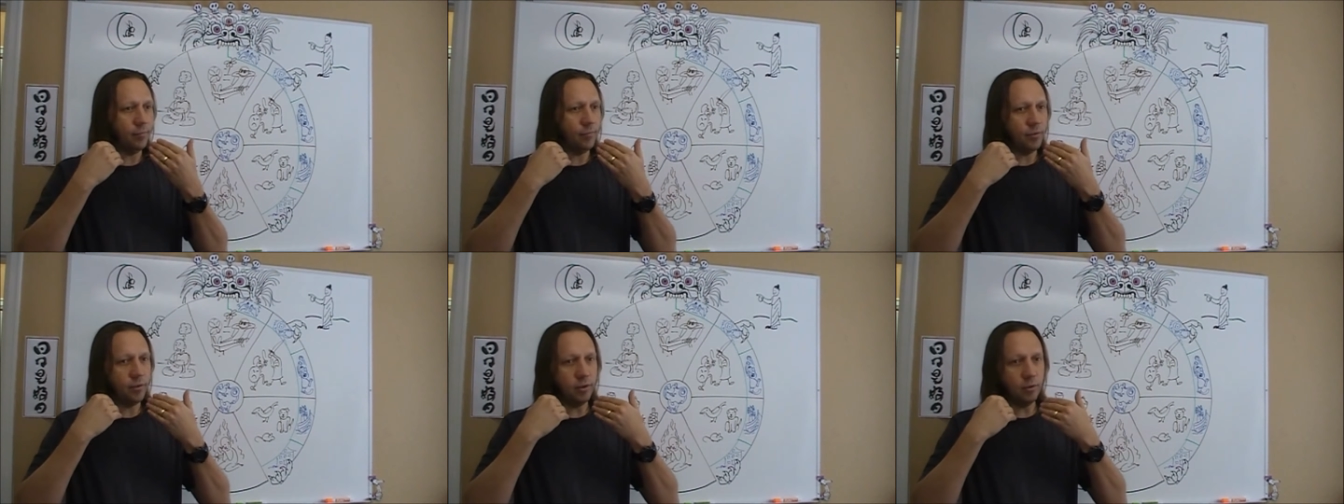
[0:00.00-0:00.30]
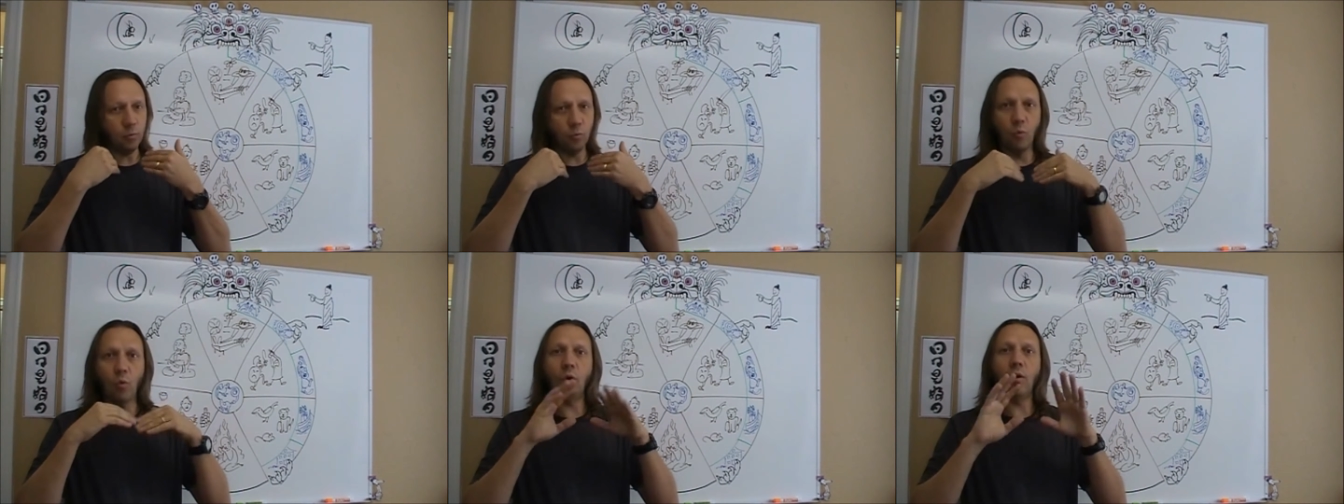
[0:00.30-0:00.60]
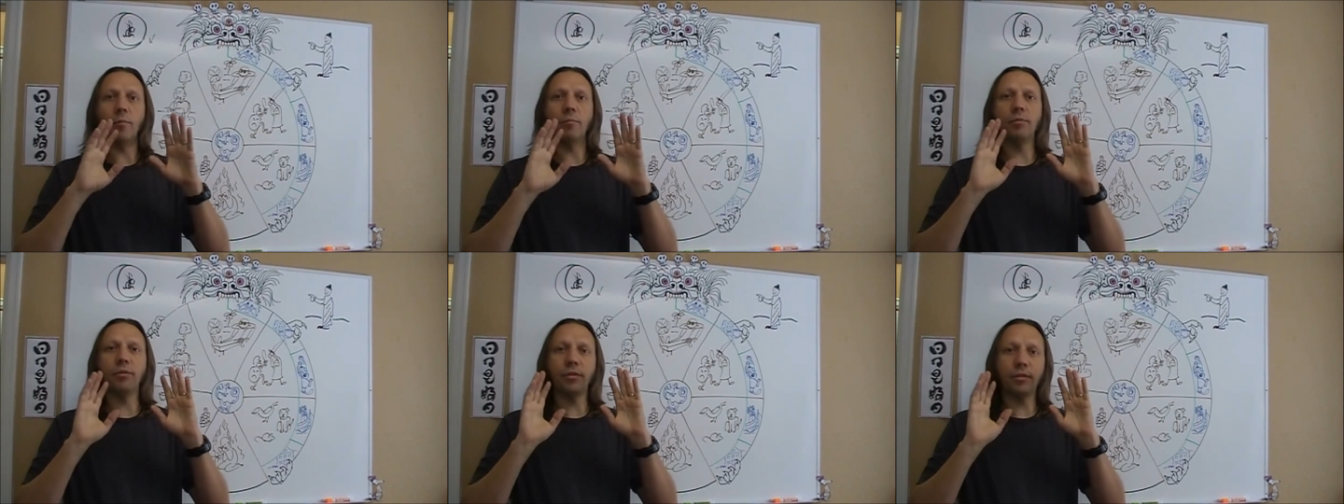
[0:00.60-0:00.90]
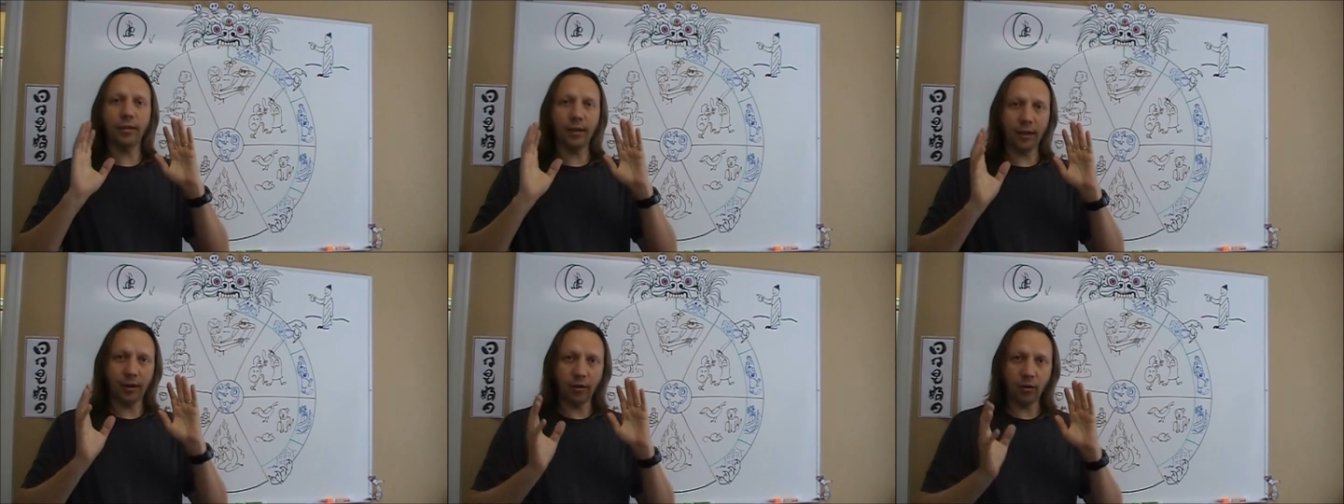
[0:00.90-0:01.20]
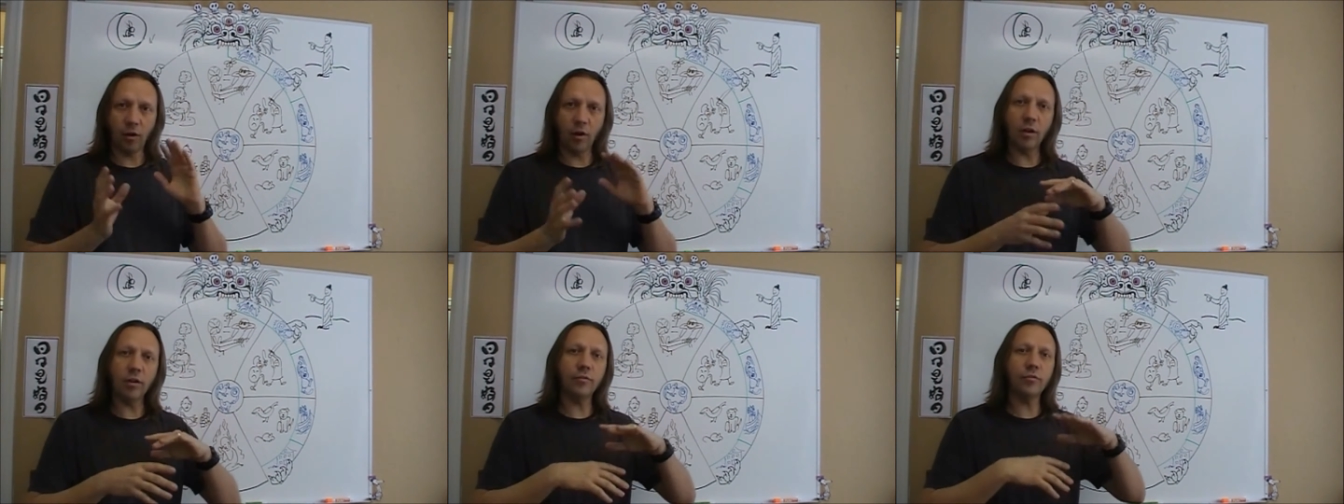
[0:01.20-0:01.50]
the warmth, and
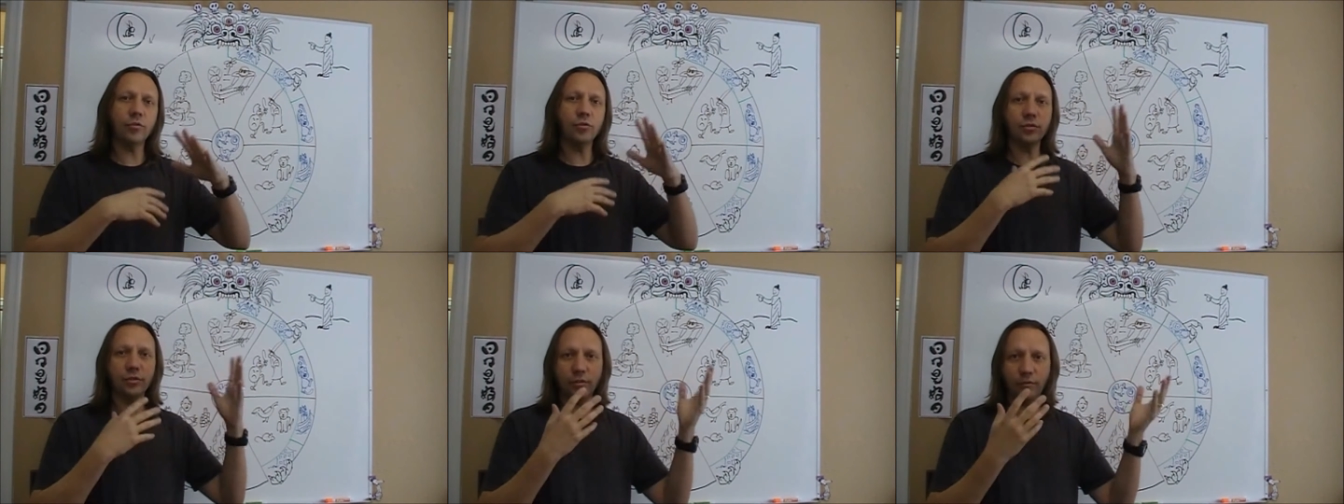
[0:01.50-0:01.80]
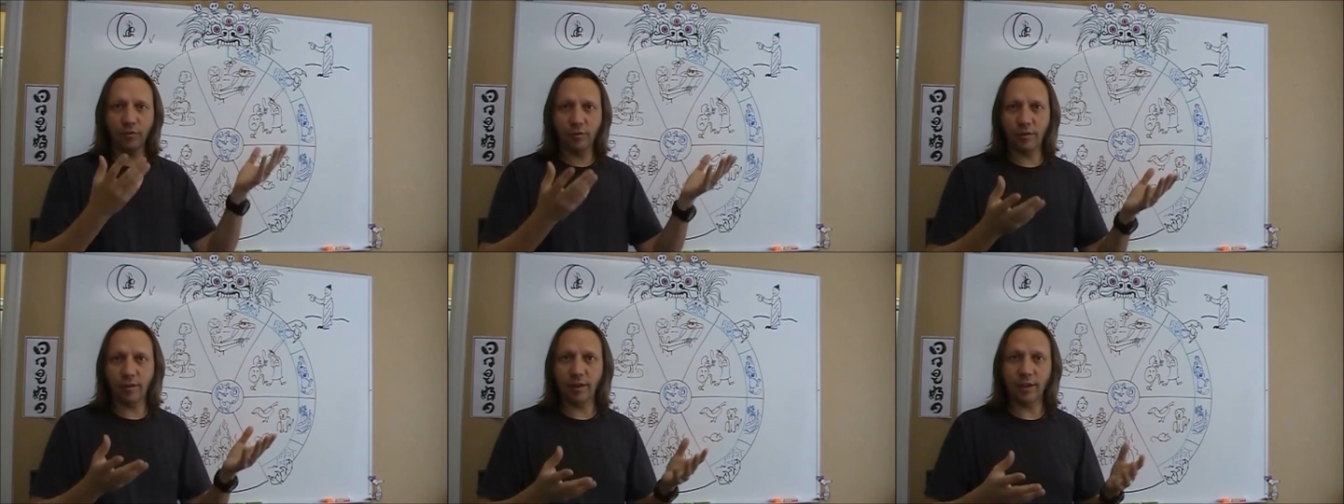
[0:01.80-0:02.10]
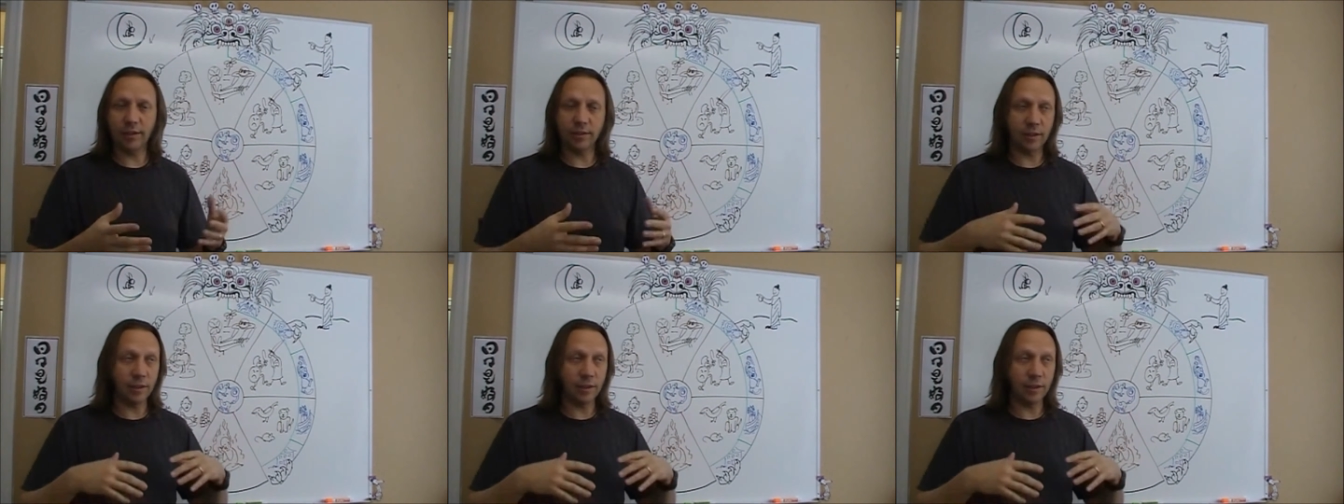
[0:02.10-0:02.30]
all of those different things.